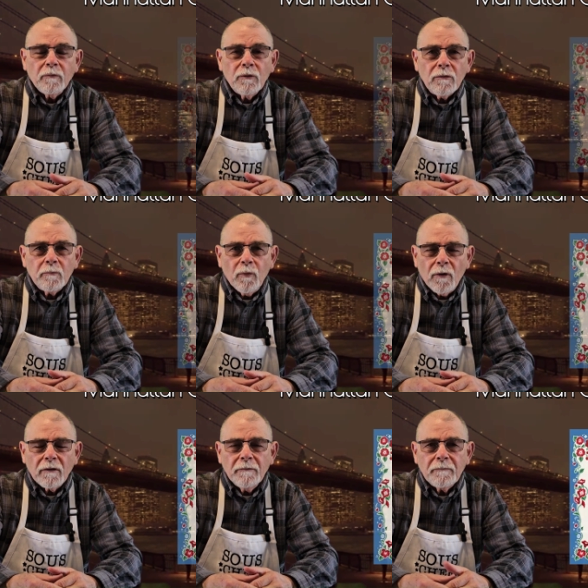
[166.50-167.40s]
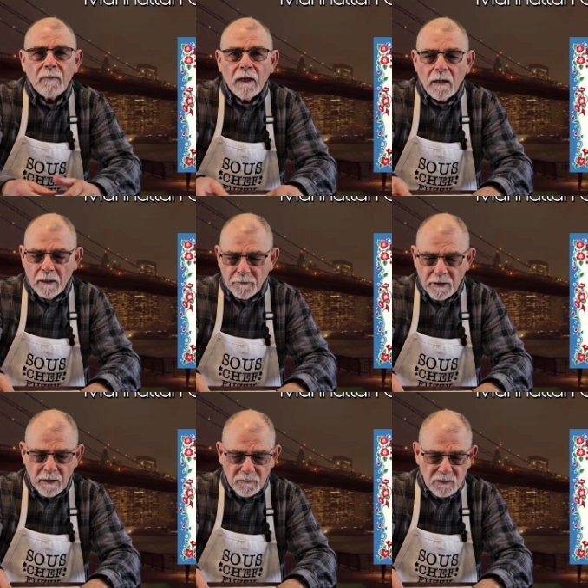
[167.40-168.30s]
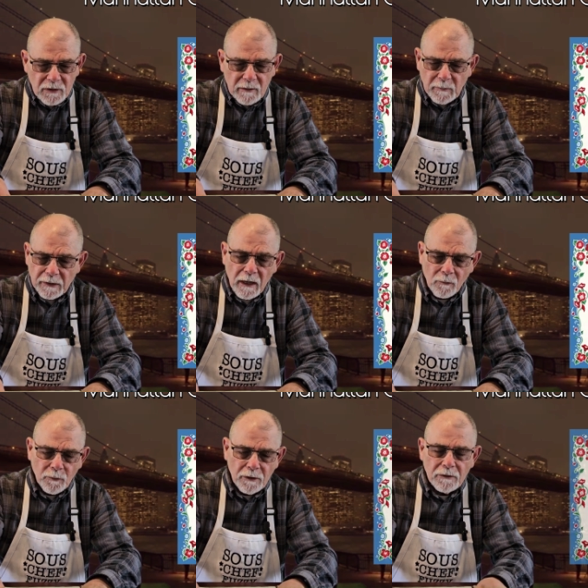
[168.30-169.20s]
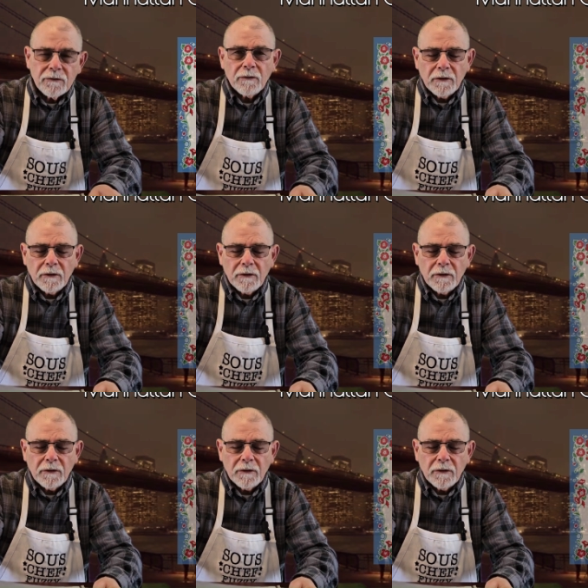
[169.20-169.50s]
cookbook, they have a statement, and I'll read it to